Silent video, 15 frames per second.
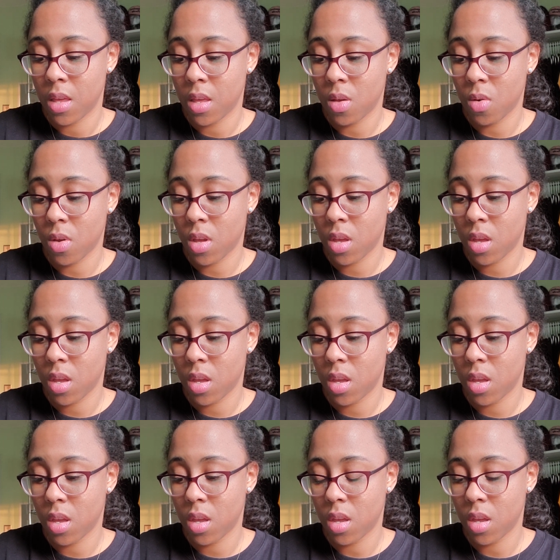huh?
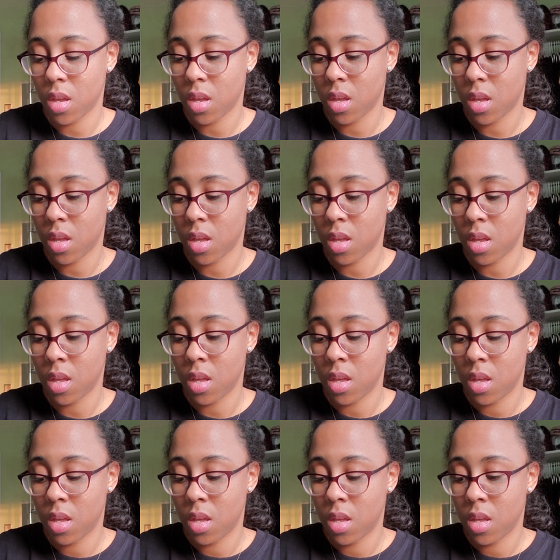Okay.
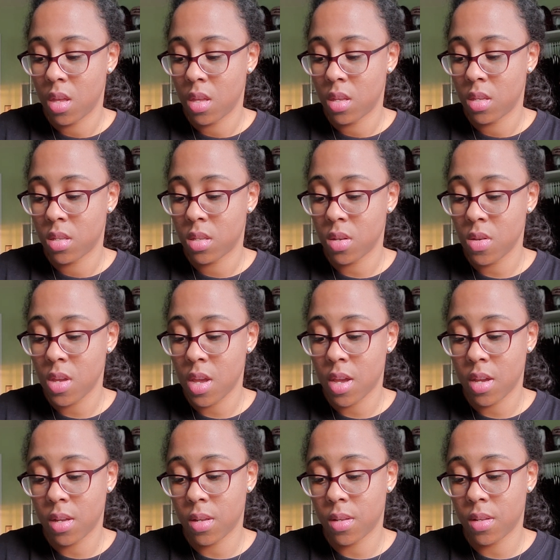So
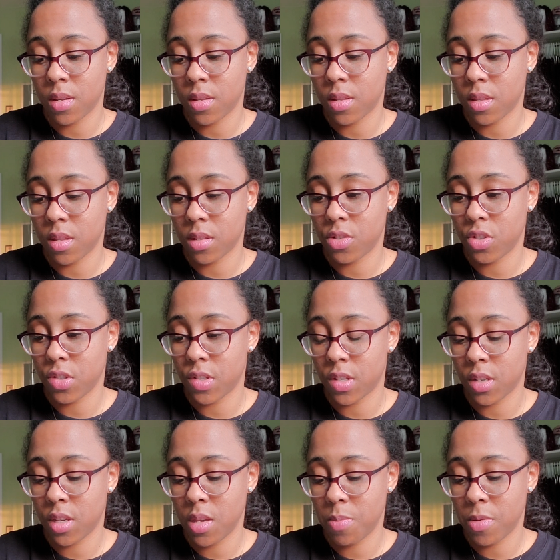yeah, just
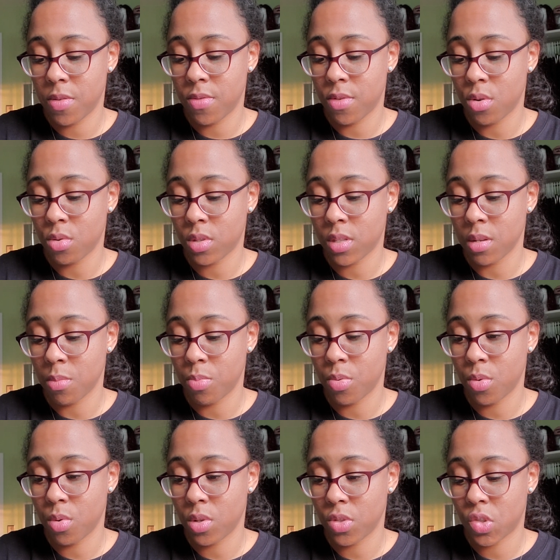to keep it real
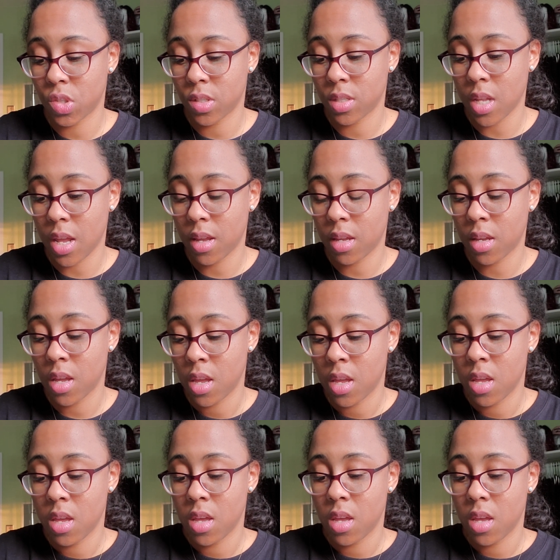simple, it's just like,
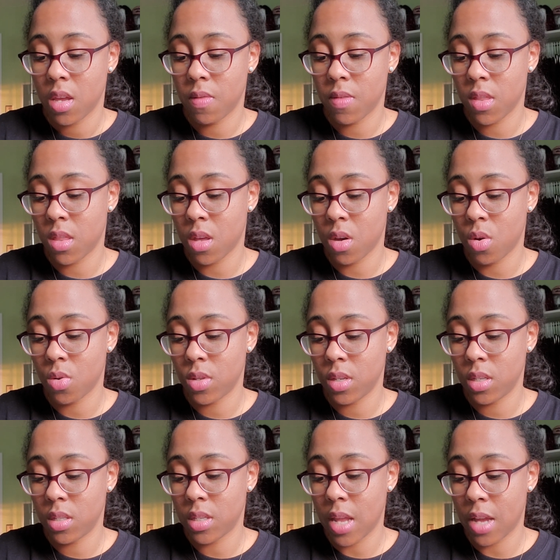even though
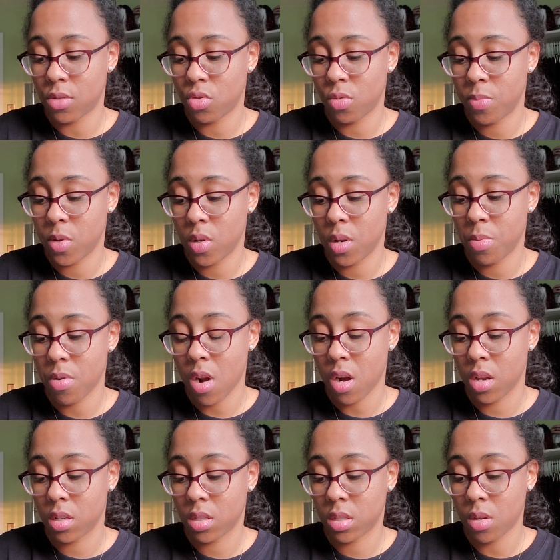these natural beauty
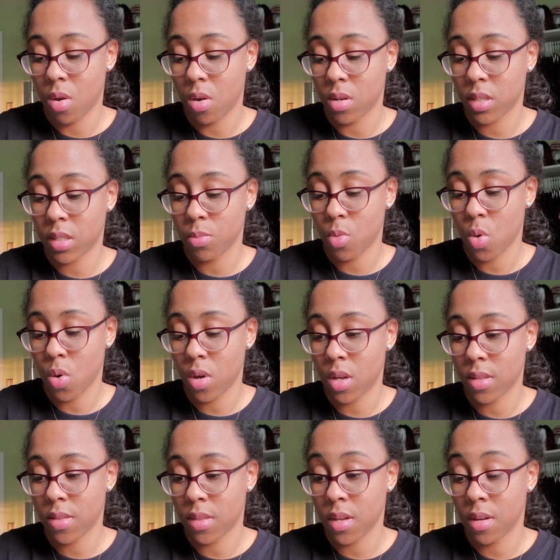products cost more,
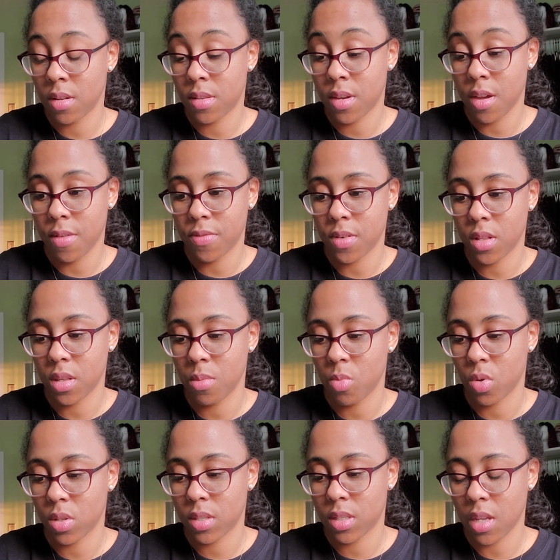they're definitely
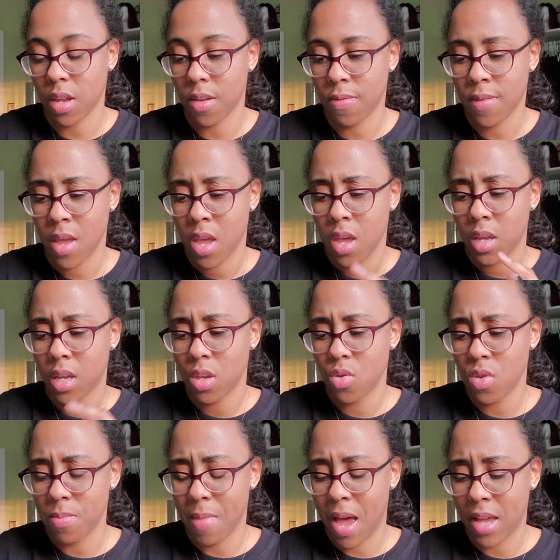more safe. Can
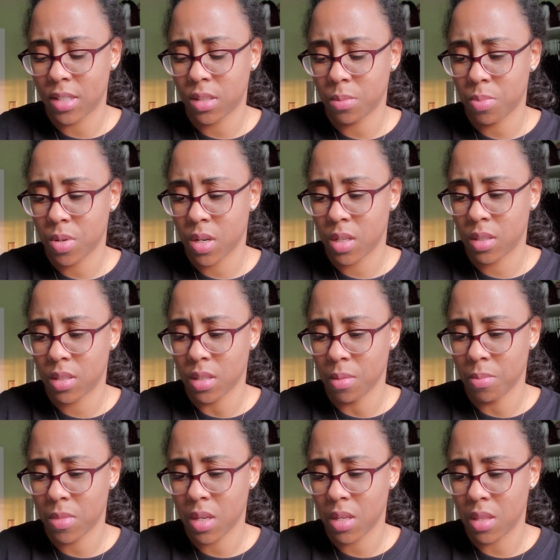you imagine putting
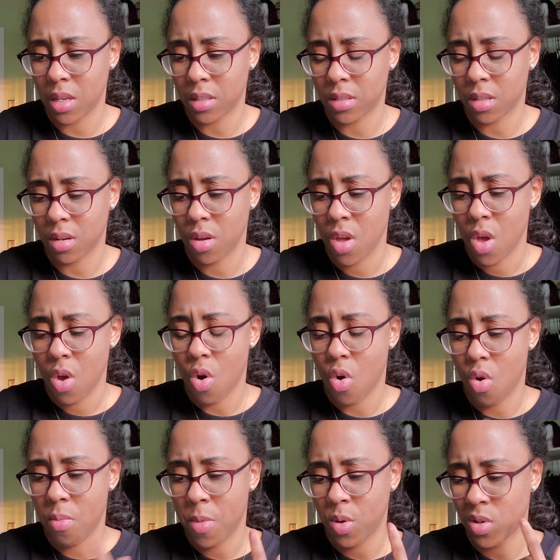something that's a
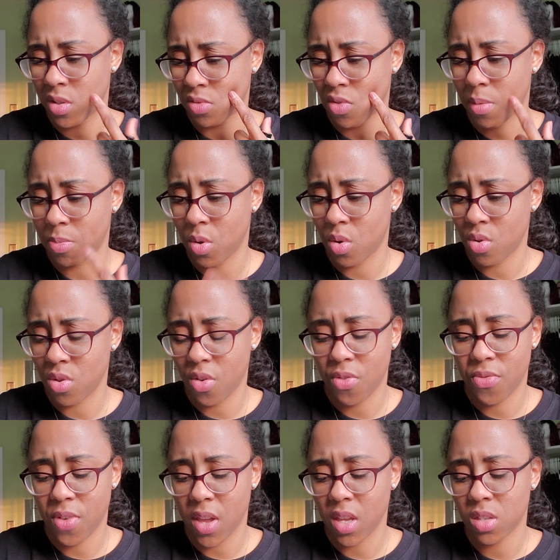hormone disruptor on your
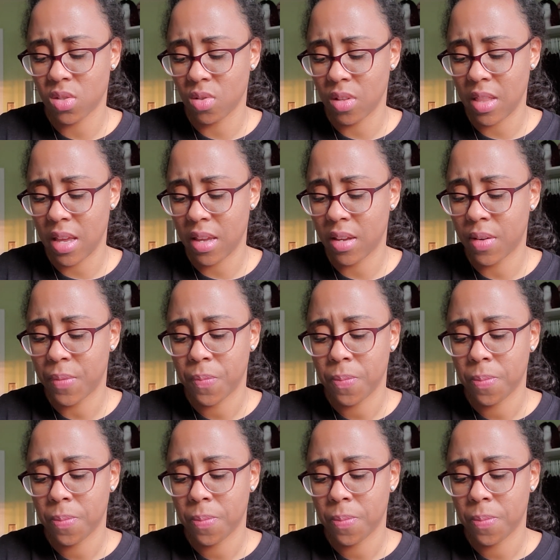face, or like